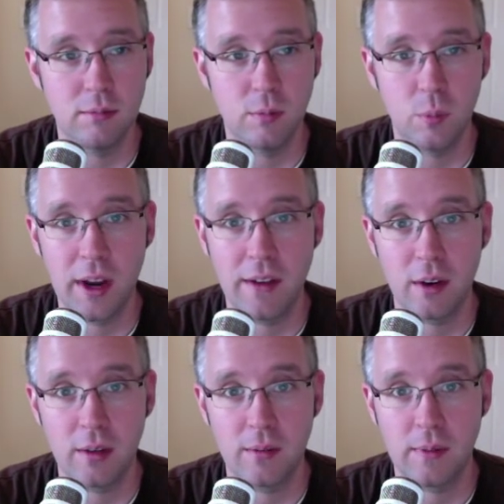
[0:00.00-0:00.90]

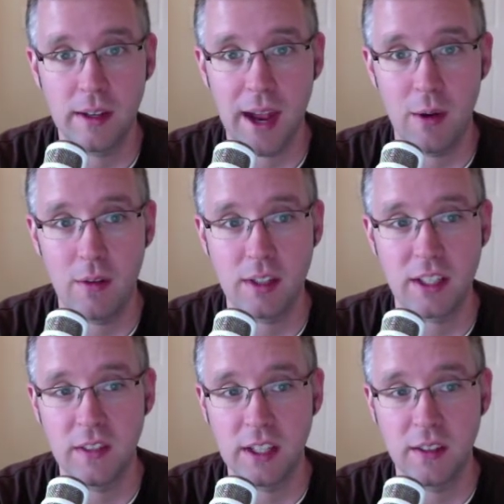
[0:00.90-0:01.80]
whenever and however it's
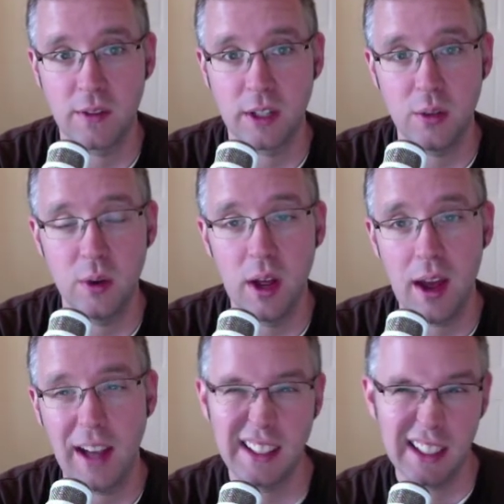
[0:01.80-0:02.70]
convenient for you,
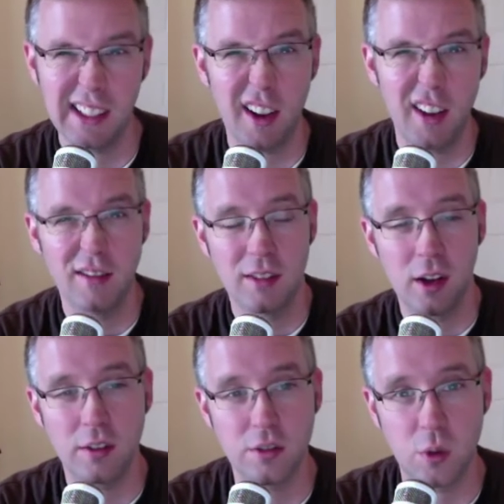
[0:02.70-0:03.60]
ideally on
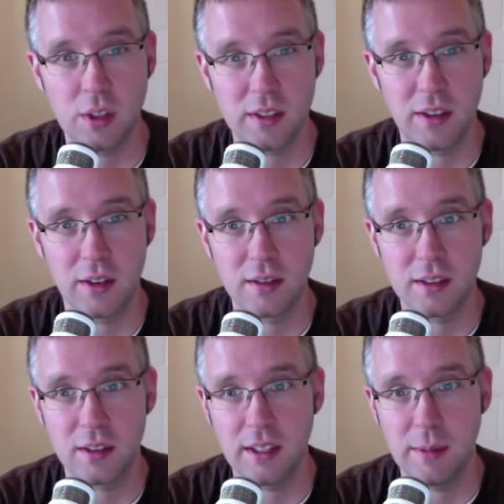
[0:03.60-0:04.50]
Georgia
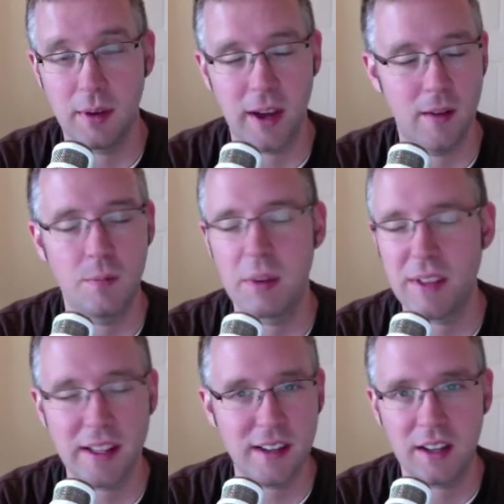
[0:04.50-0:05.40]
Southern's email account. But if
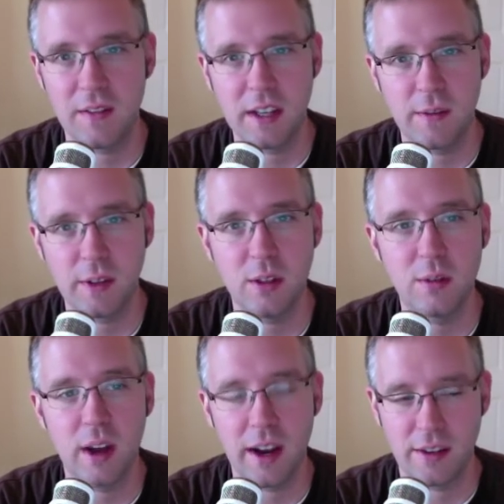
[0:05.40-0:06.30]
that's not convenient for
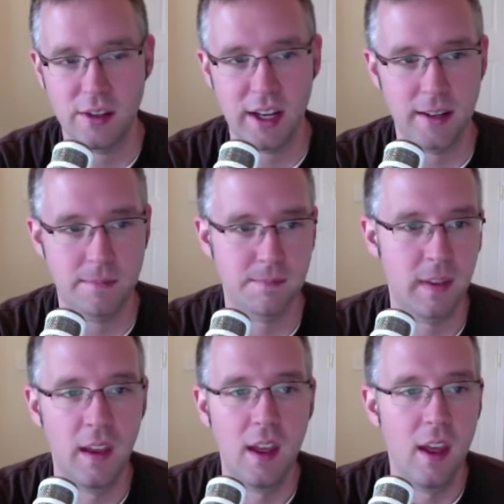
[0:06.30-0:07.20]
you, I understand.
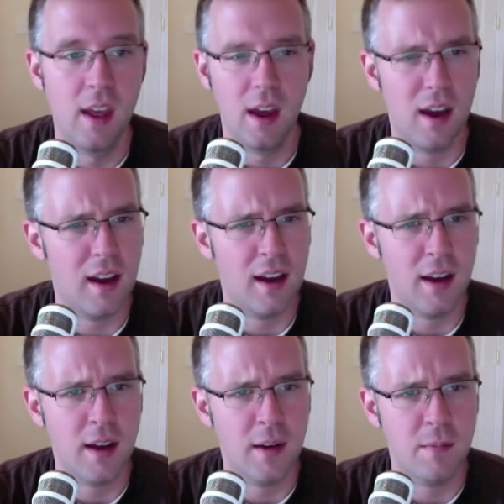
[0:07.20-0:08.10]

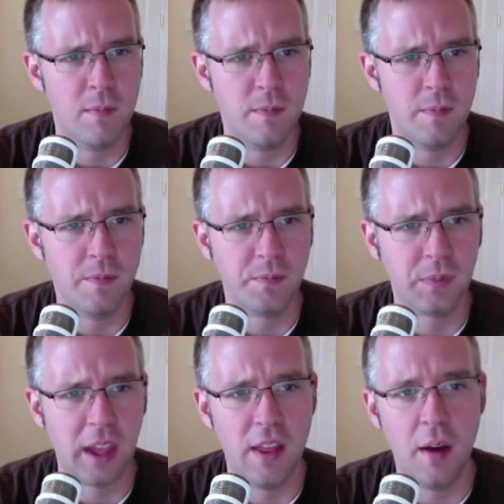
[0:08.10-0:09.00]

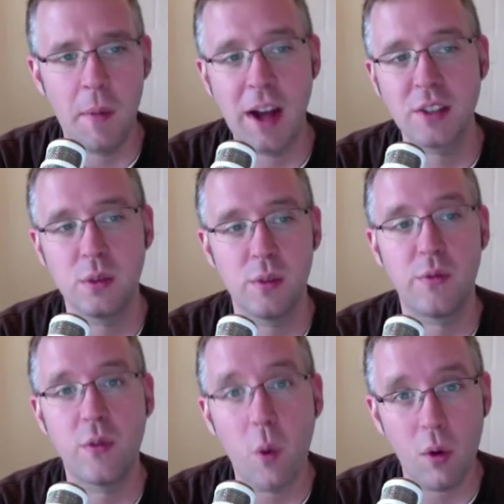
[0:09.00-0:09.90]
Module
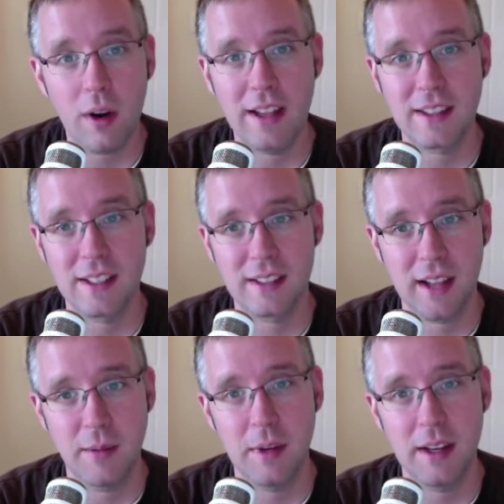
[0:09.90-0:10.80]
4 has an
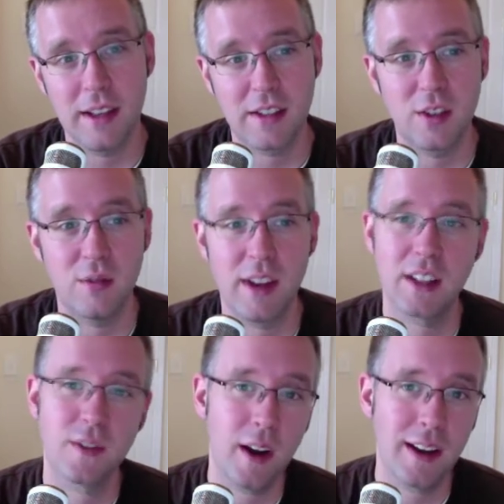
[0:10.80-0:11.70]
assignment that's due
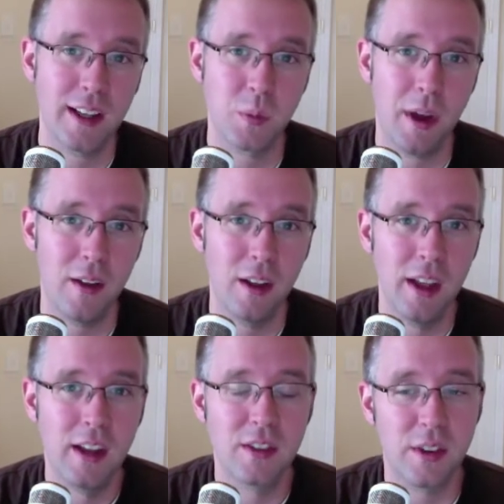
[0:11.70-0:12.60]
next Friday as well.
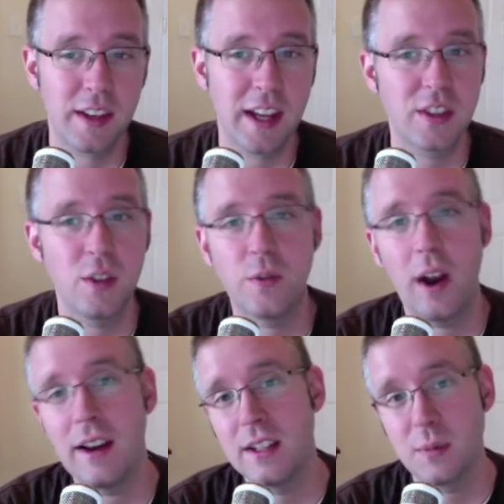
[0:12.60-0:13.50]
So the next 2
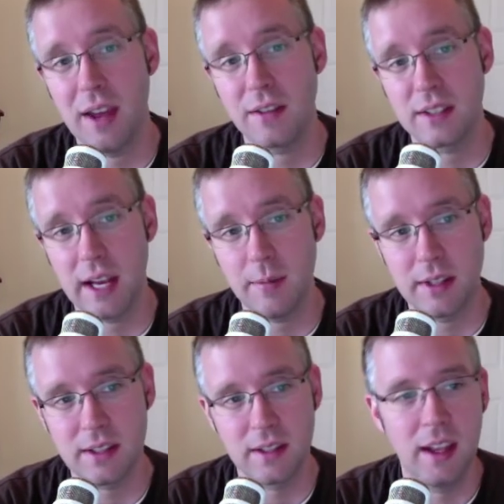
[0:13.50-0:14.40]
Fridays we have
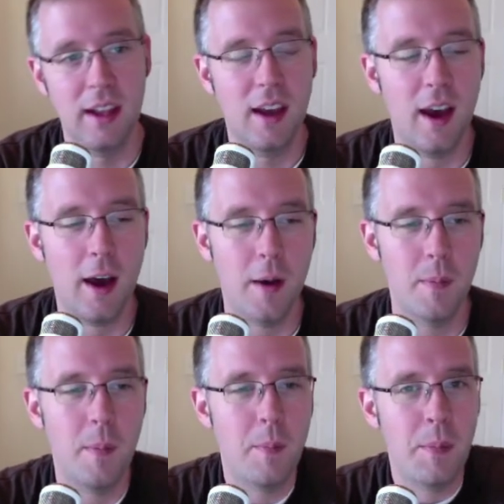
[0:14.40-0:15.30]
assignments.
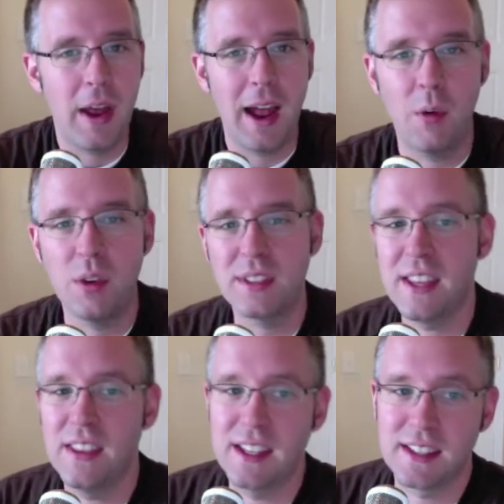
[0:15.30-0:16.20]
But will say
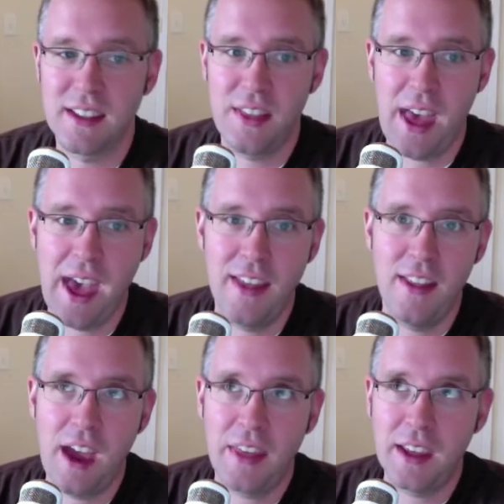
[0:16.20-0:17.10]
this, that
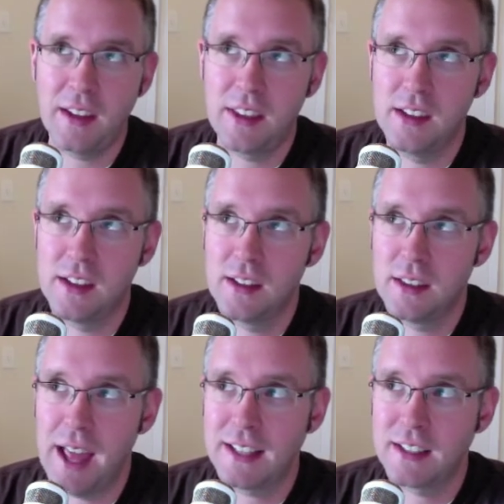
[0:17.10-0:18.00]
I think the
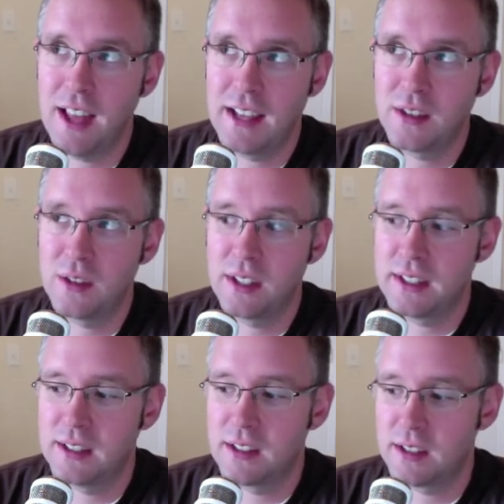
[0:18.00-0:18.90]
last class who
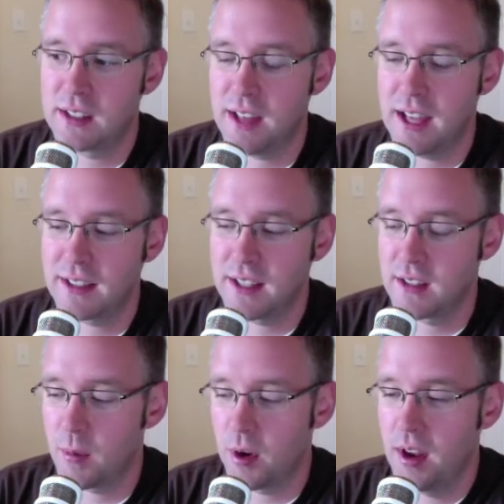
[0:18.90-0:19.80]
took this class last
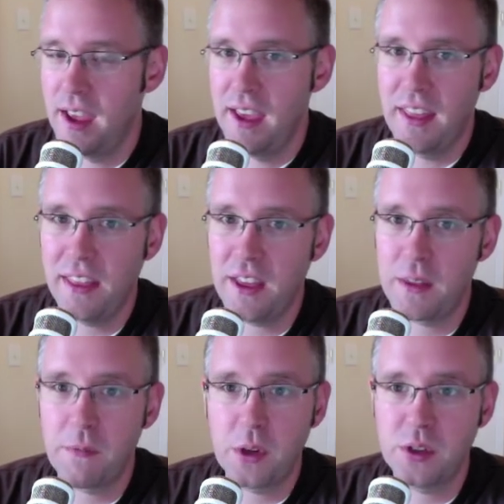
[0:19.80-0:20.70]
summer, they thought
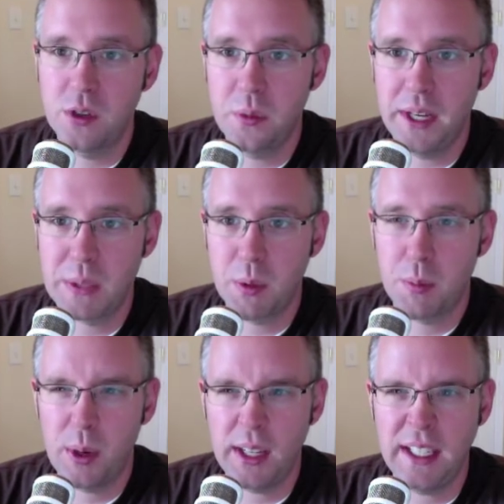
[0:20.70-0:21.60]
the first 2 weeks were
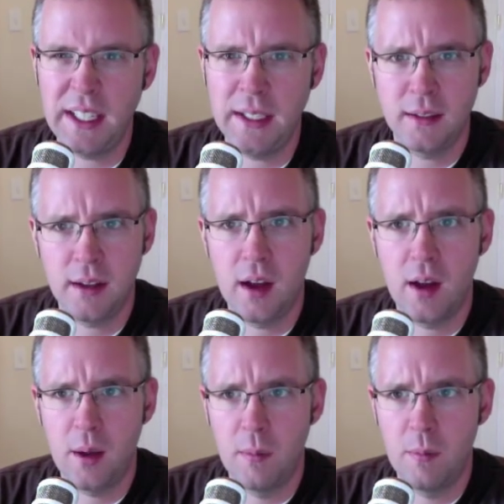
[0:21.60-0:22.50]
pretty
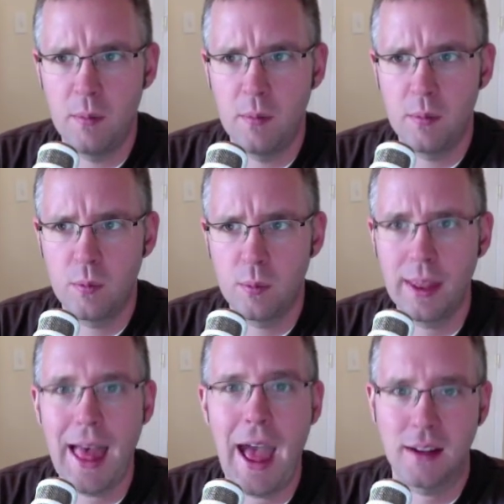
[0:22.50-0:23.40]

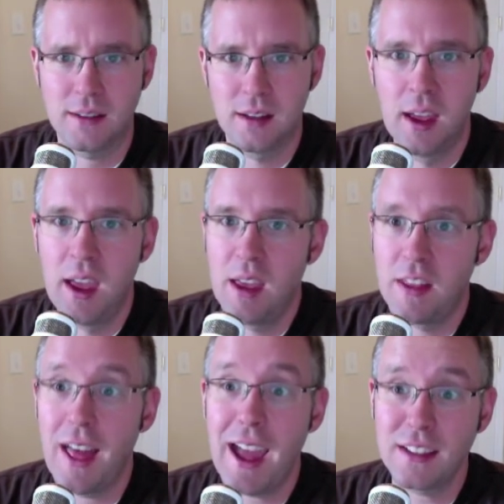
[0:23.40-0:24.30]
relaxed.
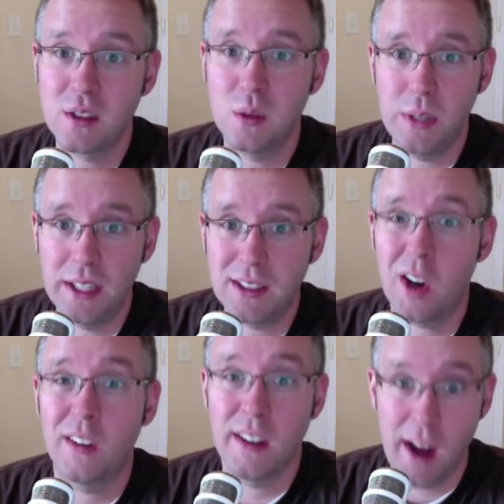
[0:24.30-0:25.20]
The last 2 weeks
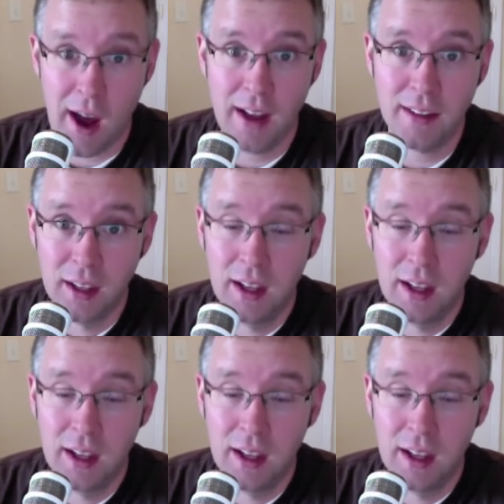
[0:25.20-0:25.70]
are not.